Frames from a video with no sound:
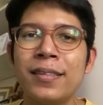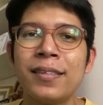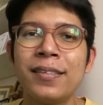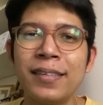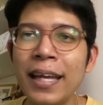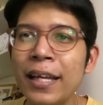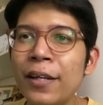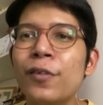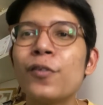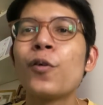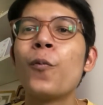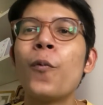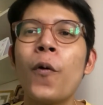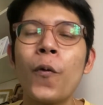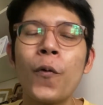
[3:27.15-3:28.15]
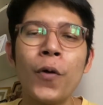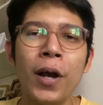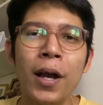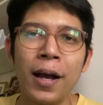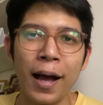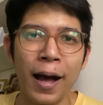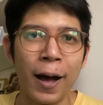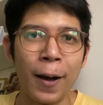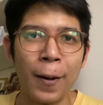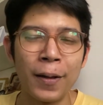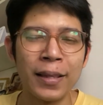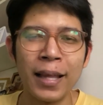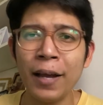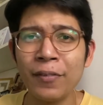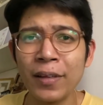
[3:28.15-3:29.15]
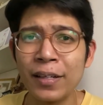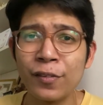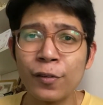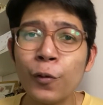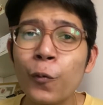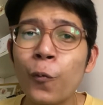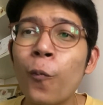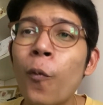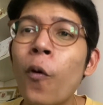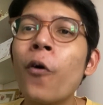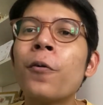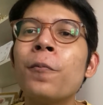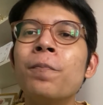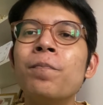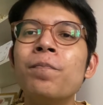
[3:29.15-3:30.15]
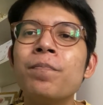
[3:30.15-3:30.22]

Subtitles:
status quo, a life that is lukewarm.